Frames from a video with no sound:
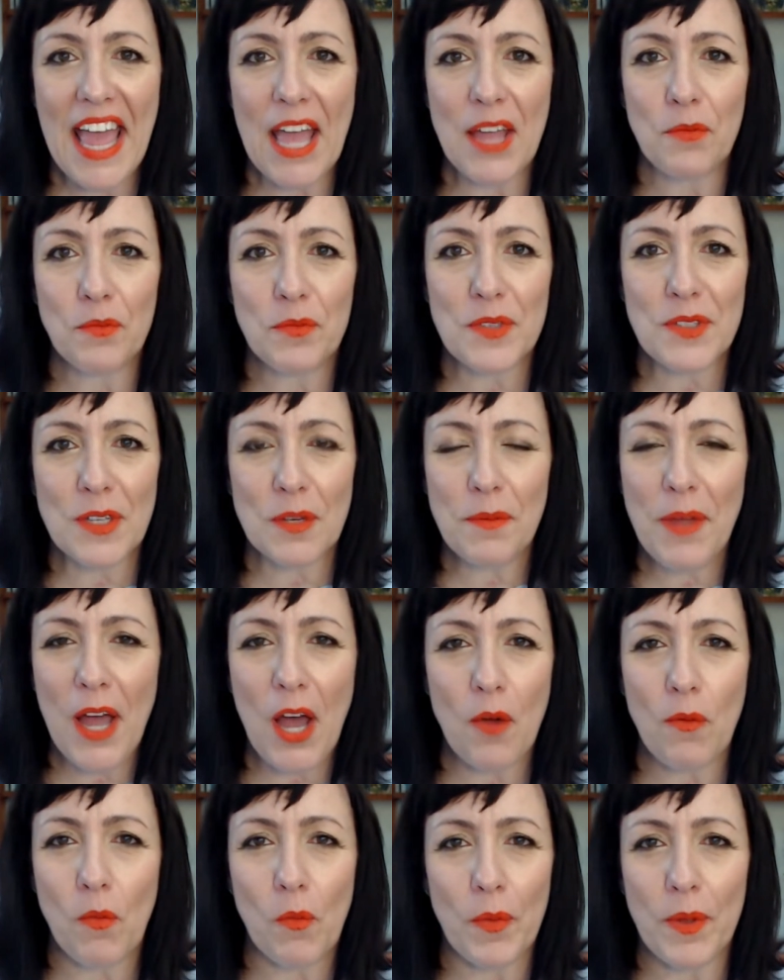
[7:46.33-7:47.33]
And
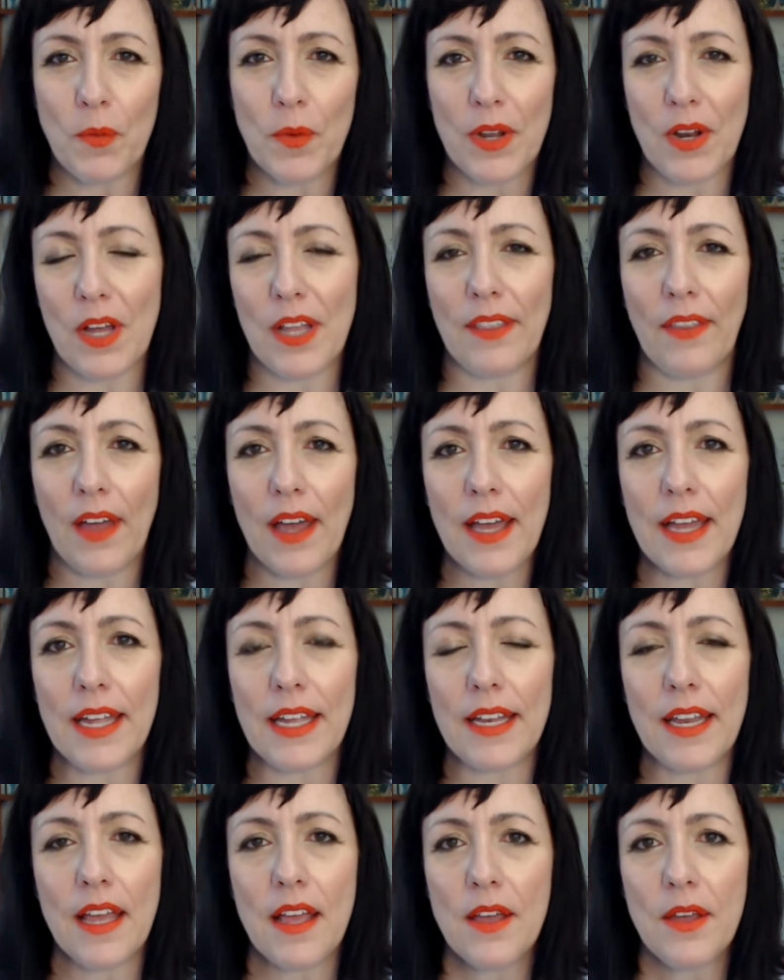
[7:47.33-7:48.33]
somehow when we went
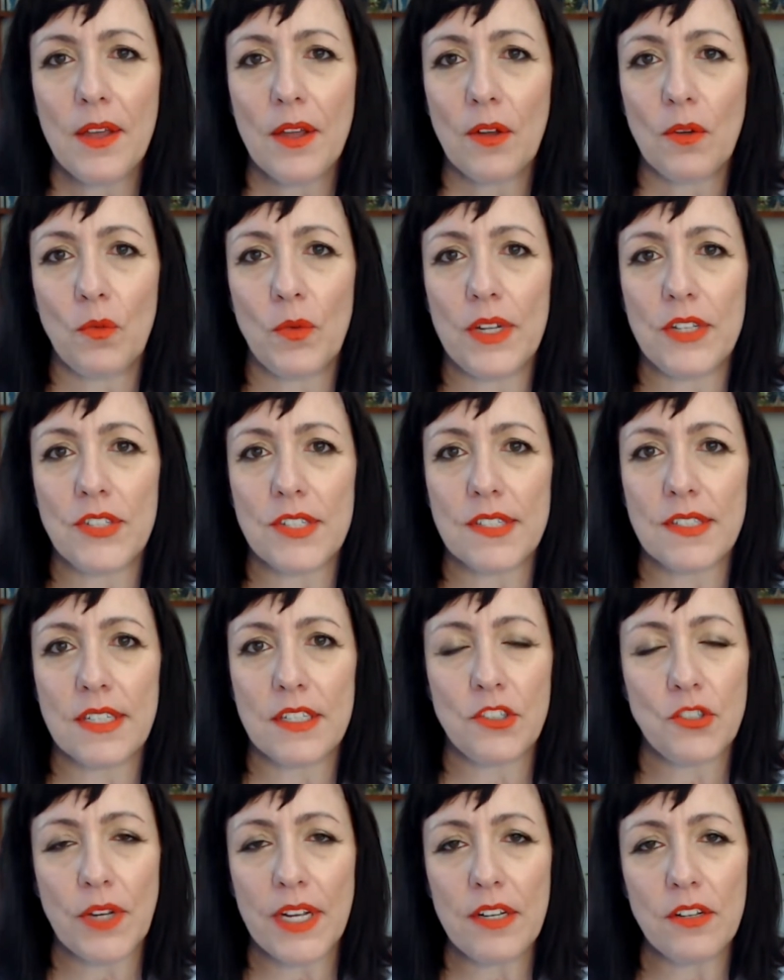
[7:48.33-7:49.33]
online, we just
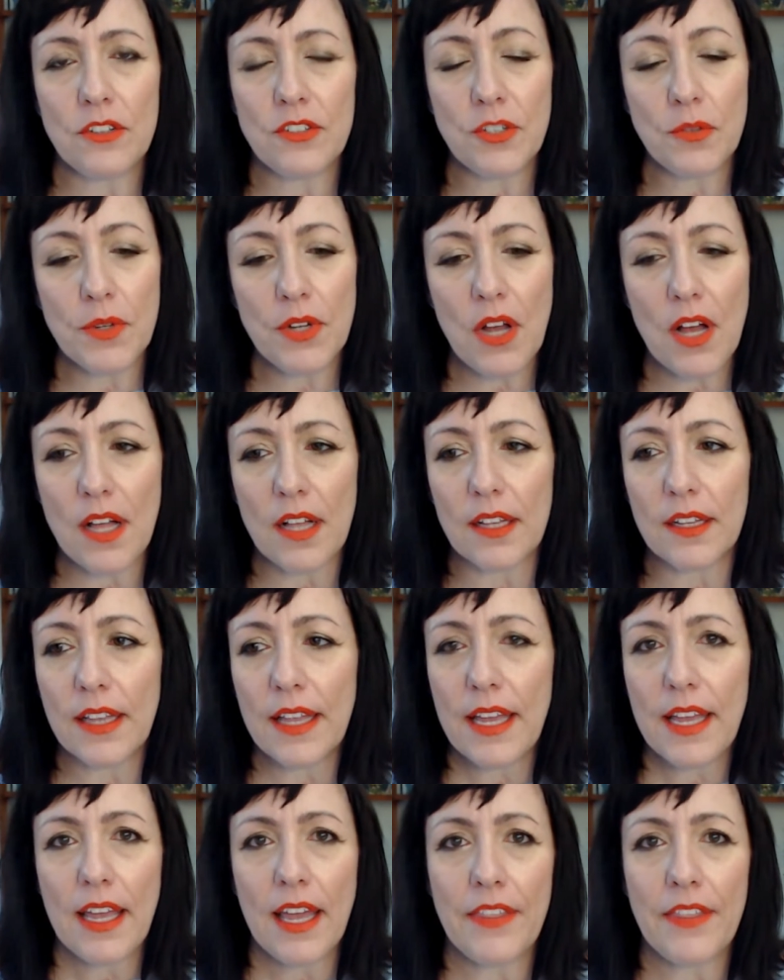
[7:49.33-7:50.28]
said, trainer, do it all.